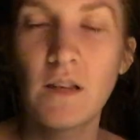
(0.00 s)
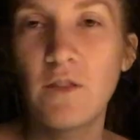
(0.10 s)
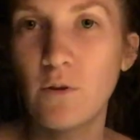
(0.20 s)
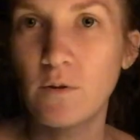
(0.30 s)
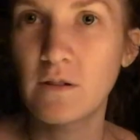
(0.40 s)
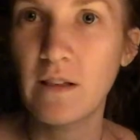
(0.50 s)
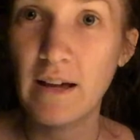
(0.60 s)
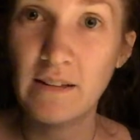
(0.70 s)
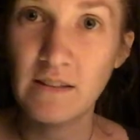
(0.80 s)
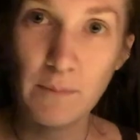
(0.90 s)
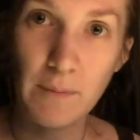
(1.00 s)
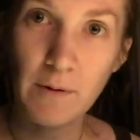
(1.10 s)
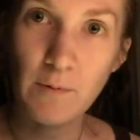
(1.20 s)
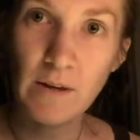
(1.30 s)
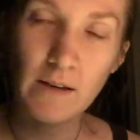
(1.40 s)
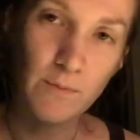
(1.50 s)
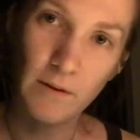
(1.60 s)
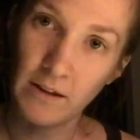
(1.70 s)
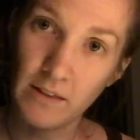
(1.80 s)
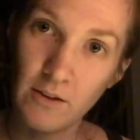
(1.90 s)
those glands that might be weak,
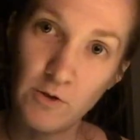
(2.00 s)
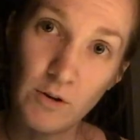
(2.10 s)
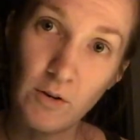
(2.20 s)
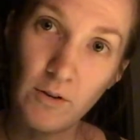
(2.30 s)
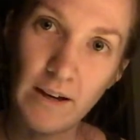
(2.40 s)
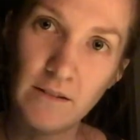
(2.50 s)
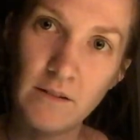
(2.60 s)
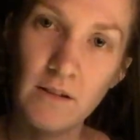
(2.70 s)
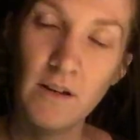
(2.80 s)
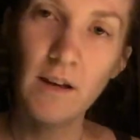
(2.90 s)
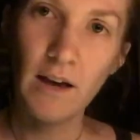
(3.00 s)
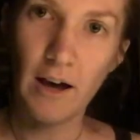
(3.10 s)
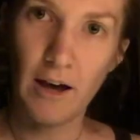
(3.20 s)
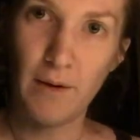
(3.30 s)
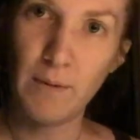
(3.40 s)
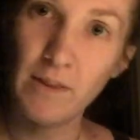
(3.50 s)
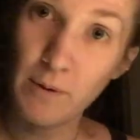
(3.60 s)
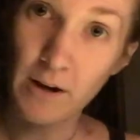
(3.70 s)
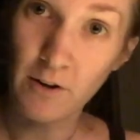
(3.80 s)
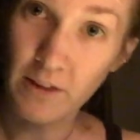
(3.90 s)
like the adrenal glands um, and the
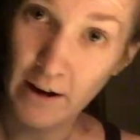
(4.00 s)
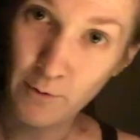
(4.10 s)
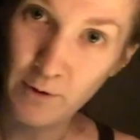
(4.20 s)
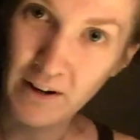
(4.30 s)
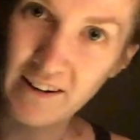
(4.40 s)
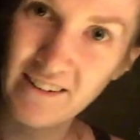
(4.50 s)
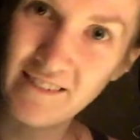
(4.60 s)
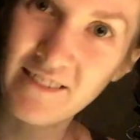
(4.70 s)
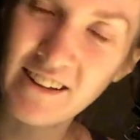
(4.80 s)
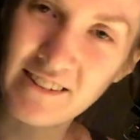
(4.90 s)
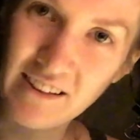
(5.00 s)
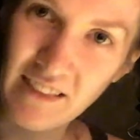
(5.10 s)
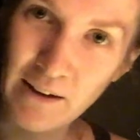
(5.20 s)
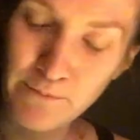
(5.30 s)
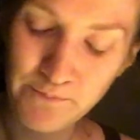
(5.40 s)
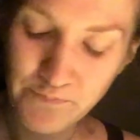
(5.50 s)
parathyroid and things like that.